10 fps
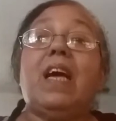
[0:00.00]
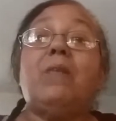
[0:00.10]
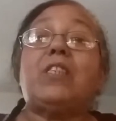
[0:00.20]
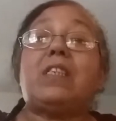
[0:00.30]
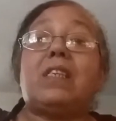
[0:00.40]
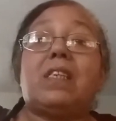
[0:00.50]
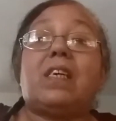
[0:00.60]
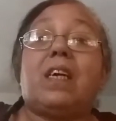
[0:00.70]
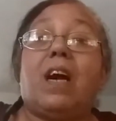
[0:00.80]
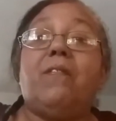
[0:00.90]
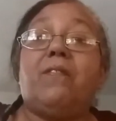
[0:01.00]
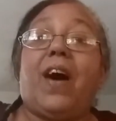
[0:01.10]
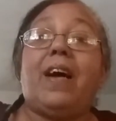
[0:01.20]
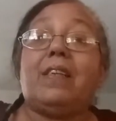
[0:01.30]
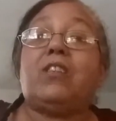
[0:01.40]
It was
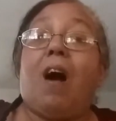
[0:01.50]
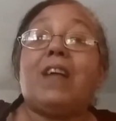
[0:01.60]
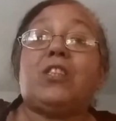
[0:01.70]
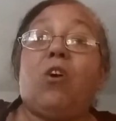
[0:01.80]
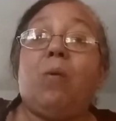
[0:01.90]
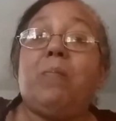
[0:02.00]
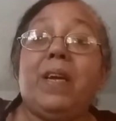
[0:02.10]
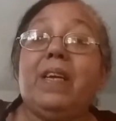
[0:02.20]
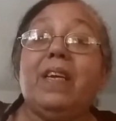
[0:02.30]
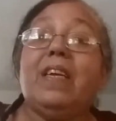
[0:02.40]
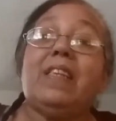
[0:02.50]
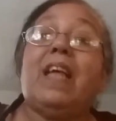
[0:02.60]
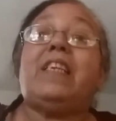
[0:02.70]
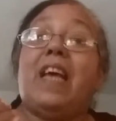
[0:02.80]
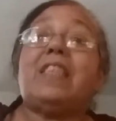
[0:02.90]
God told me
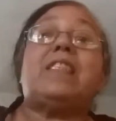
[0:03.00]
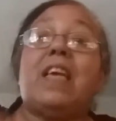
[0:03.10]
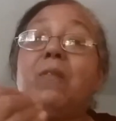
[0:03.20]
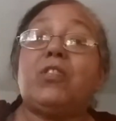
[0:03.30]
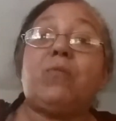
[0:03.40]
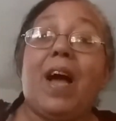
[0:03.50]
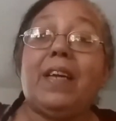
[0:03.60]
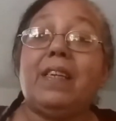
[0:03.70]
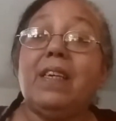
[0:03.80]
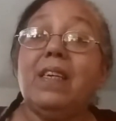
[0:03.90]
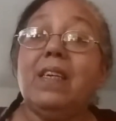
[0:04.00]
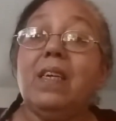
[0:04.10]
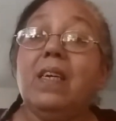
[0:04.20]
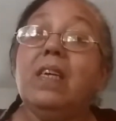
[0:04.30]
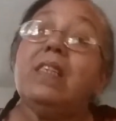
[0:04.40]
that yes, he was right.
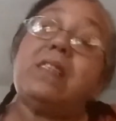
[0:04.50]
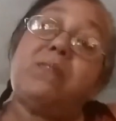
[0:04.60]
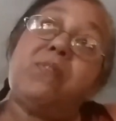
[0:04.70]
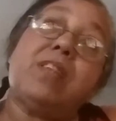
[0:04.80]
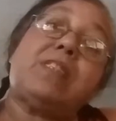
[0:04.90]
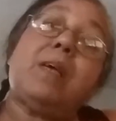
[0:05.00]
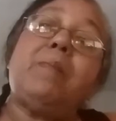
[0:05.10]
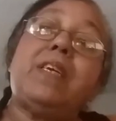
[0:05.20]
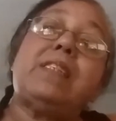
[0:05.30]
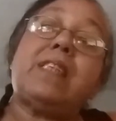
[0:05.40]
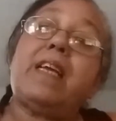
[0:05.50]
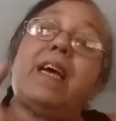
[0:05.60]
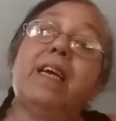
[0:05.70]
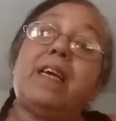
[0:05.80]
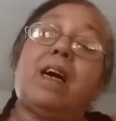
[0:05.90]
15 minutes
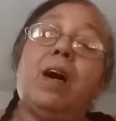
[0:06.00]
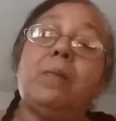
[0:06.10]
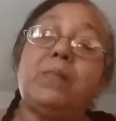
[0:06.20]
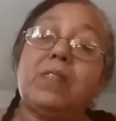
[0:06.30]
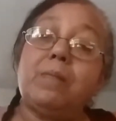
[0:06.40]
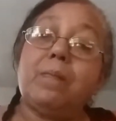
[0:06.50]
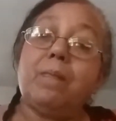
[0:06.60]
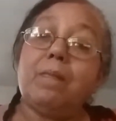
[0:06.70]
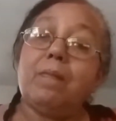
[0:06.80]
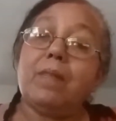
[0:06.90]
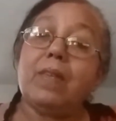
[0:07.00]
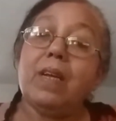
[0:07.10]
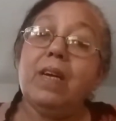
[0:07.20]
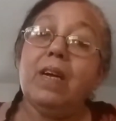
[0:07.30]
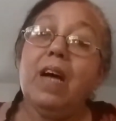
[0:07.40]
later, he comes
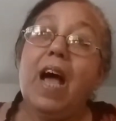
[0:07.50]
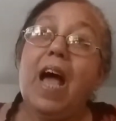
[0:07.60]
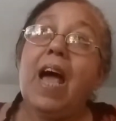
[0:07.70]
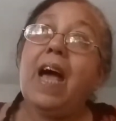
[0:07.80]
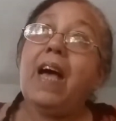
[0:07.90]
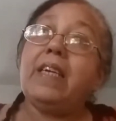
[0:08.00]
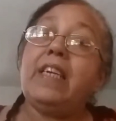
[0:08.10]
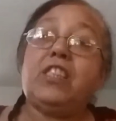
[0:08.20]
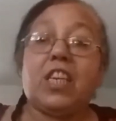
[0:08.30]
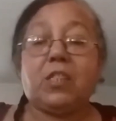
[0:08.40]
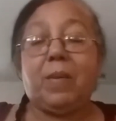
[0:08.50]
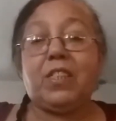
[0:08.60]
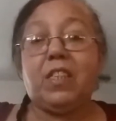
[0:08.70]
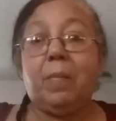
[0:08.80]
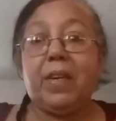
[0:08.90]
and he checks my
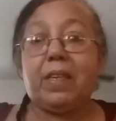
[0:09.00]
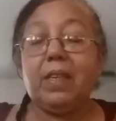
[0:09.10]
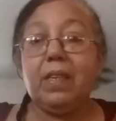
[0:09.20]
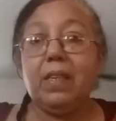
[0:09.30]
stomach